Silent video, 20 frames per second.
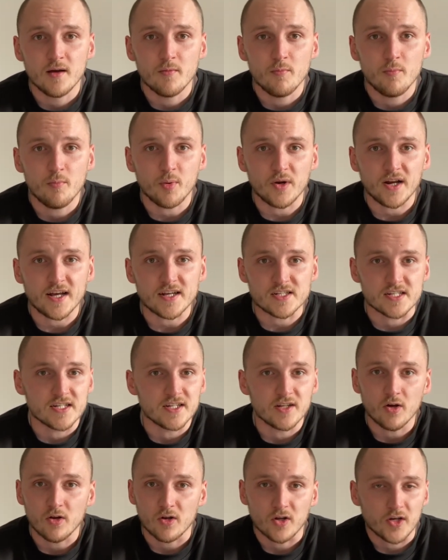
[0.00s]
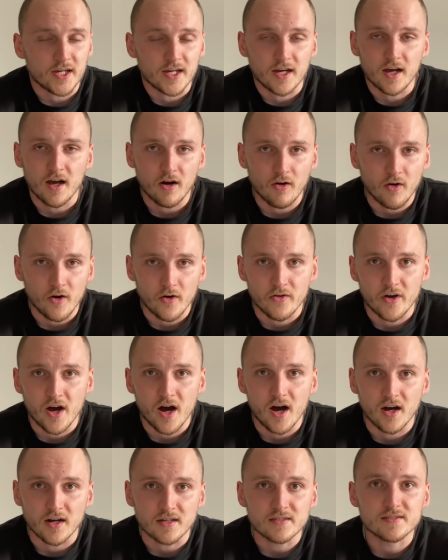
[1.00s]
but actually not looking at our own
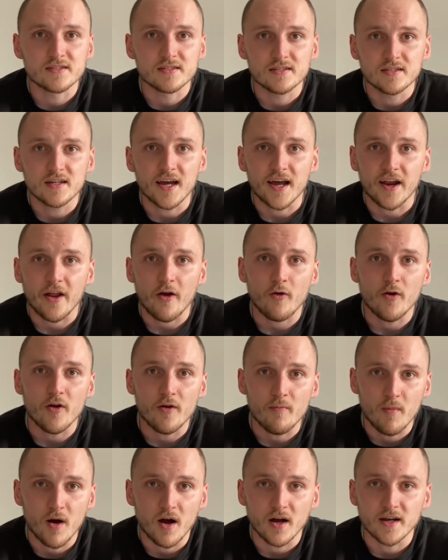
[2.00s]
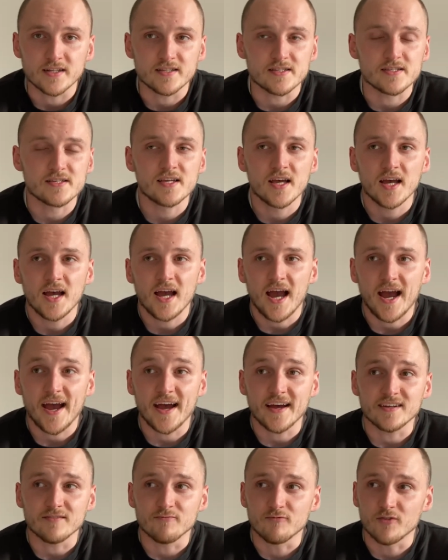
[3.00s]
hearts and our own minds
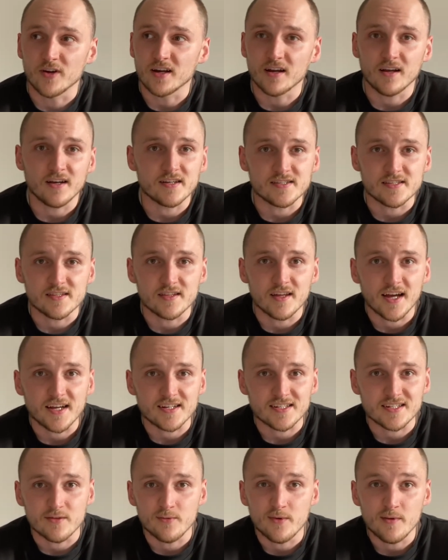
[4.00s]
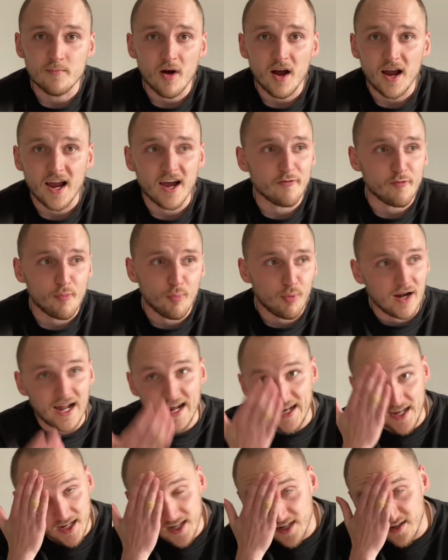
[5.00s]
and realizing that actually we might have a
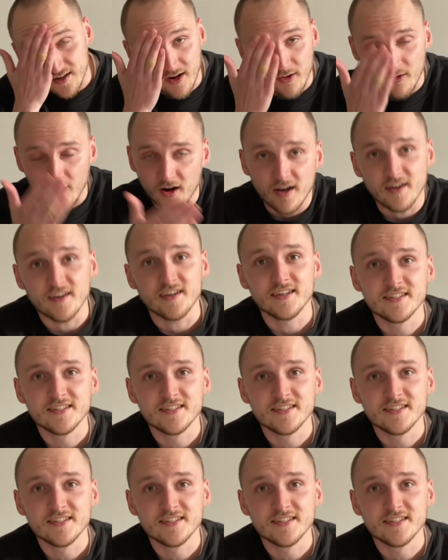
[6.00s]
plank in our eye.